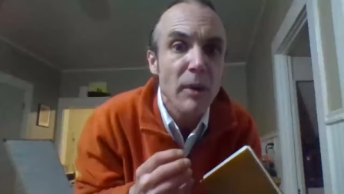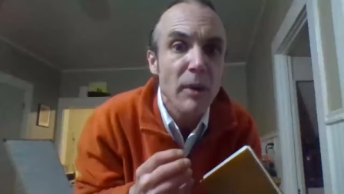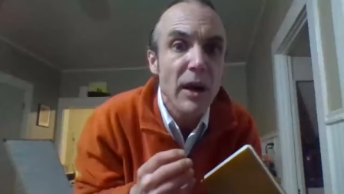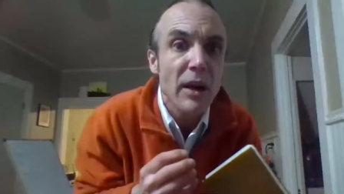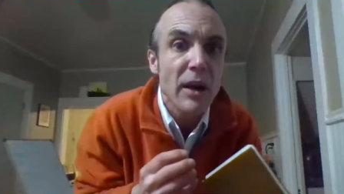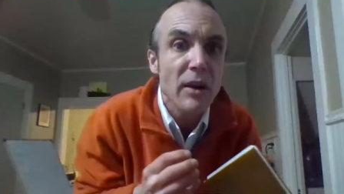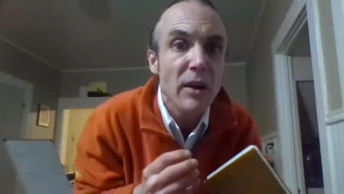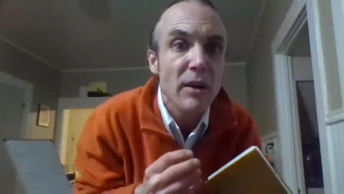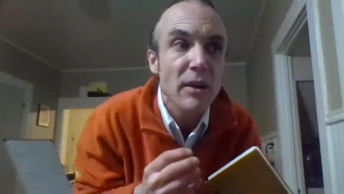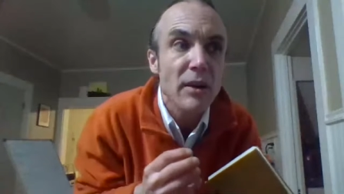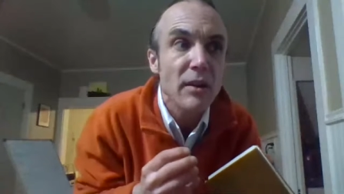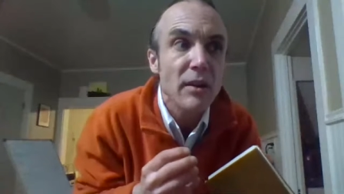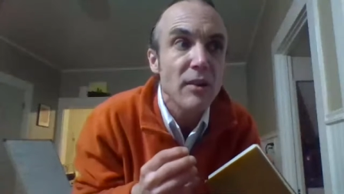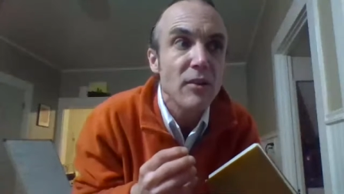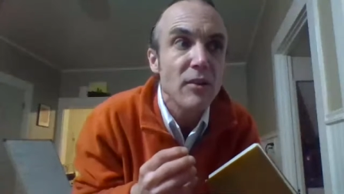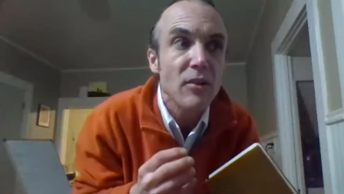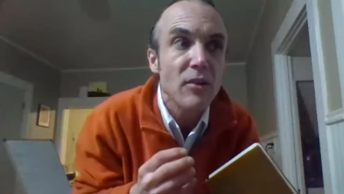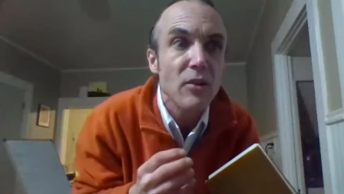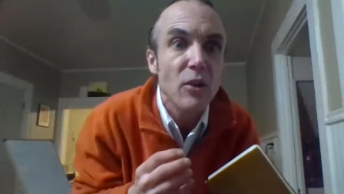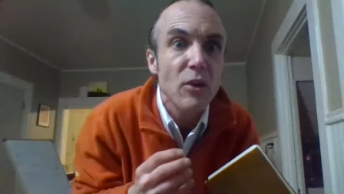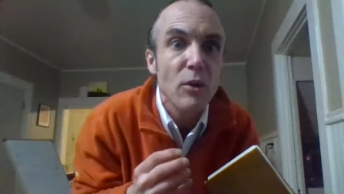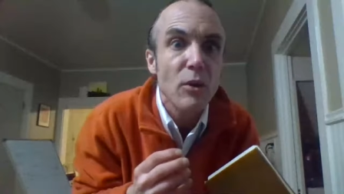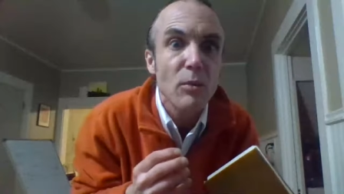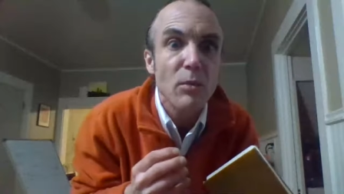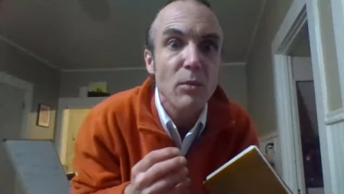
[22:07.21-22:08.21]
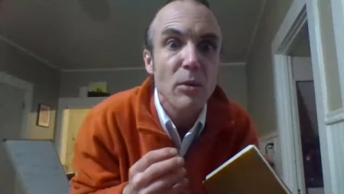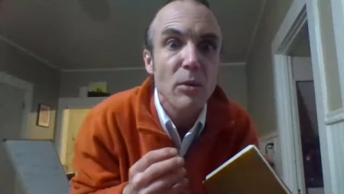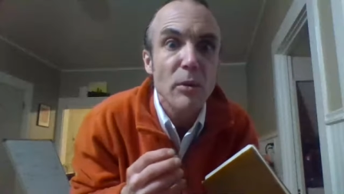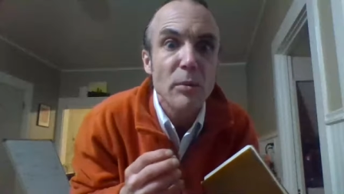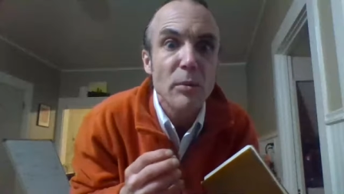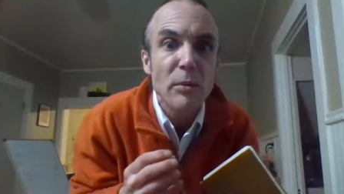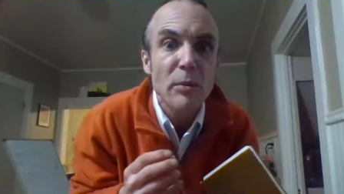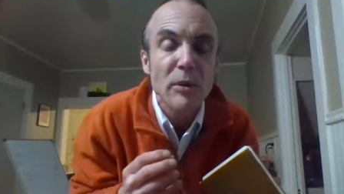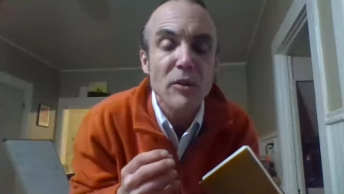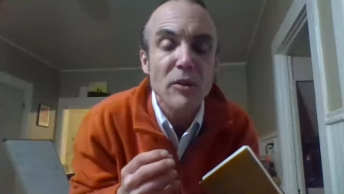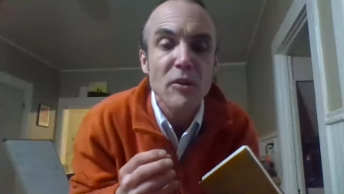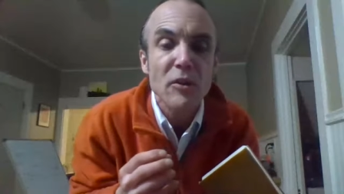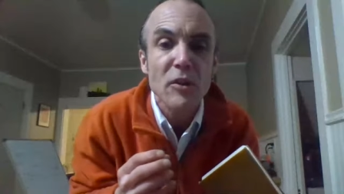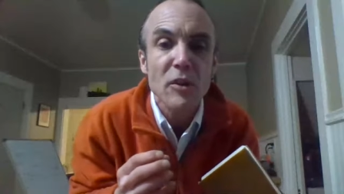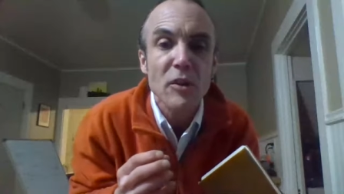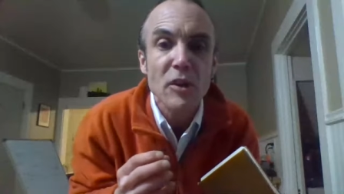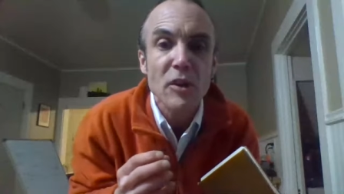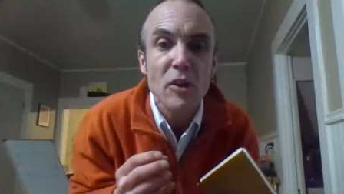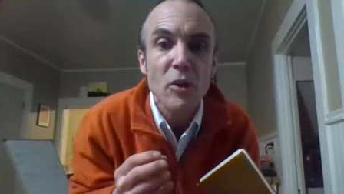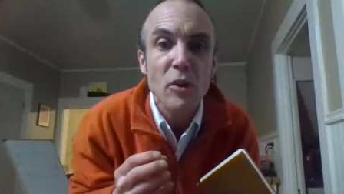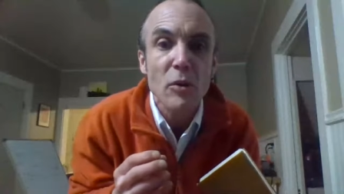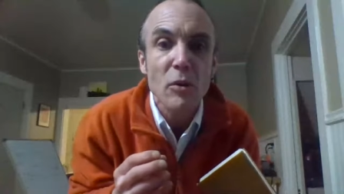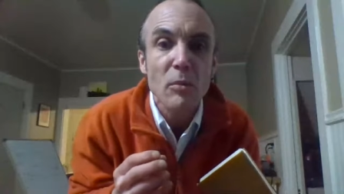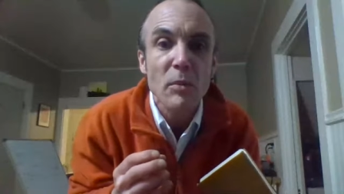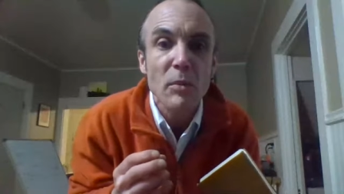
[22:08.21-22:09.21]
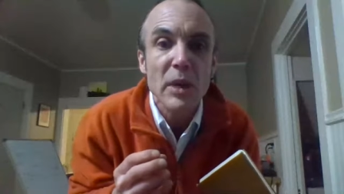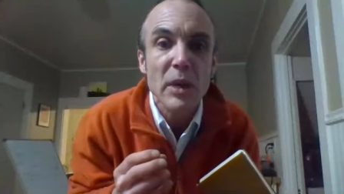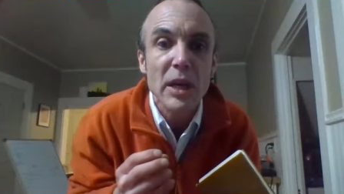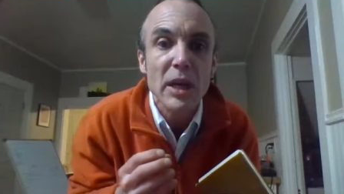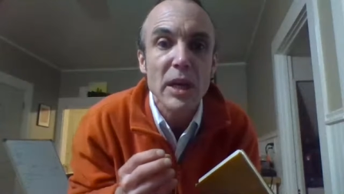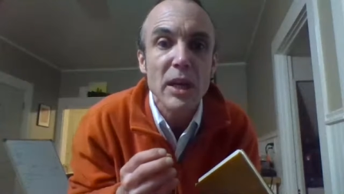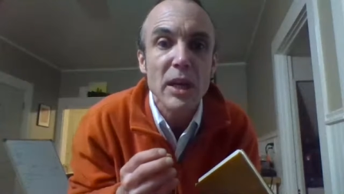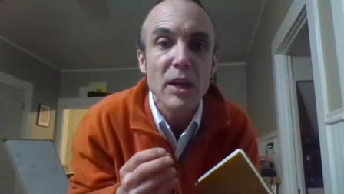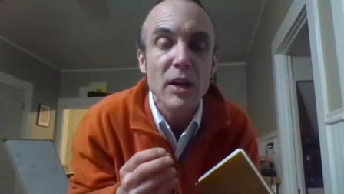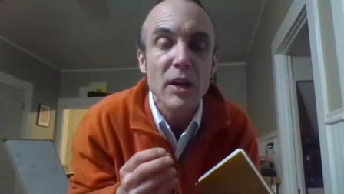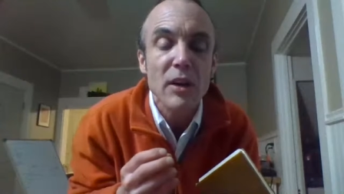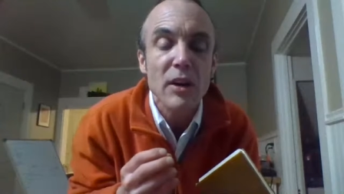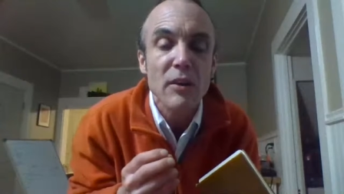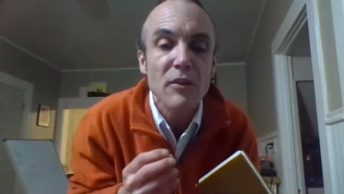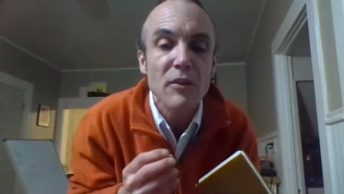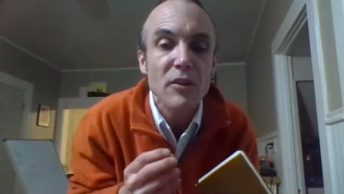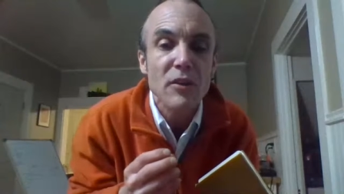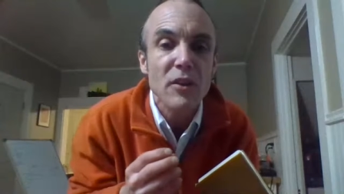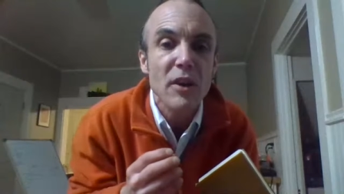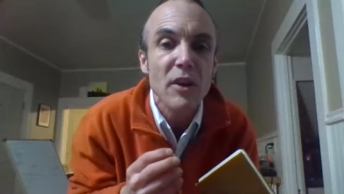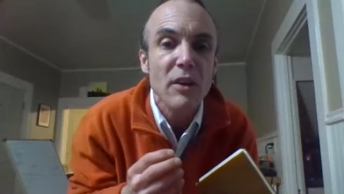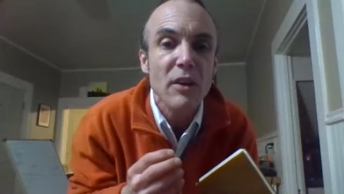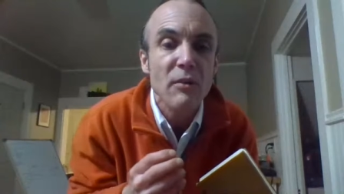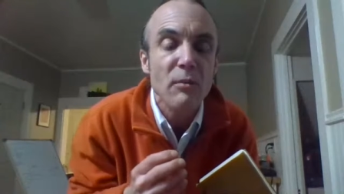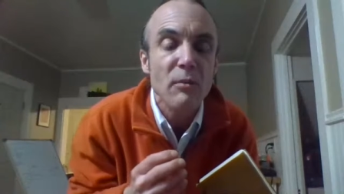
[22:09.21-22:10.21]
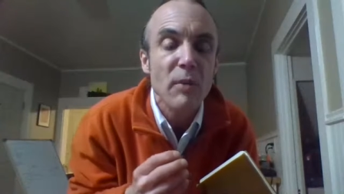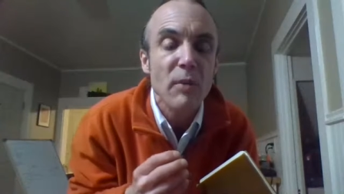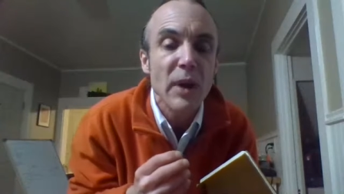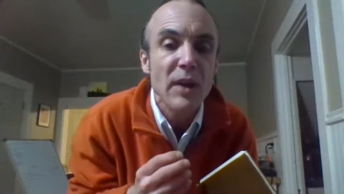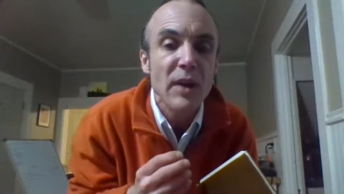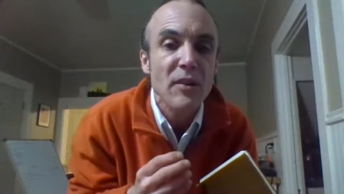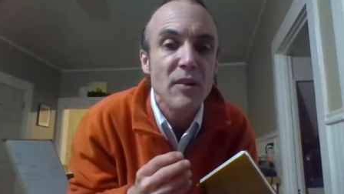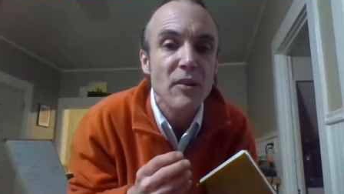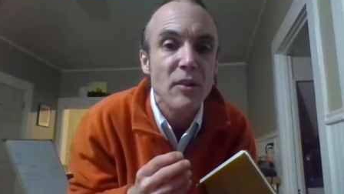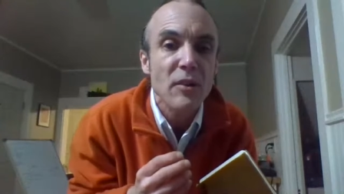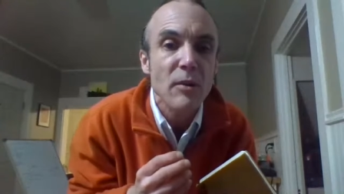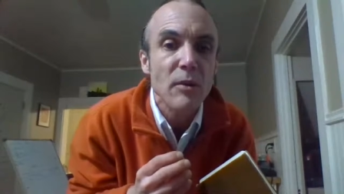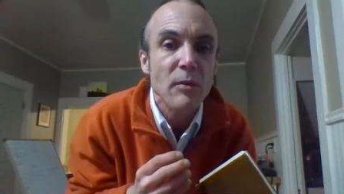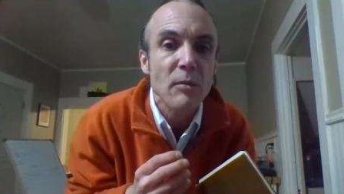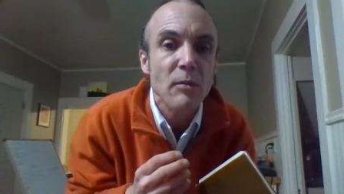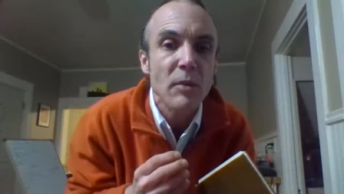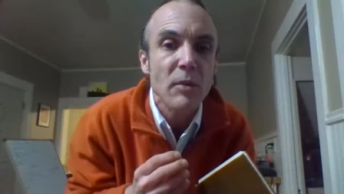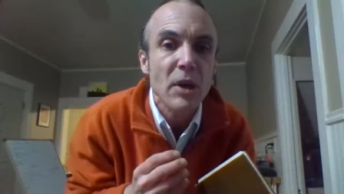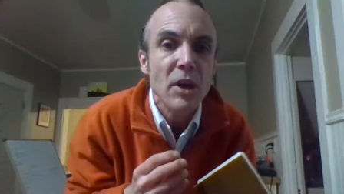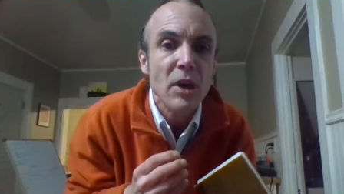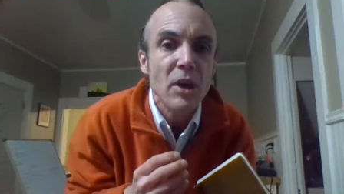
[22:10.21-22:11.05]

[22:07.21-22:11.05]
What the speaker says: out of this no purpose and no meaning of saved by some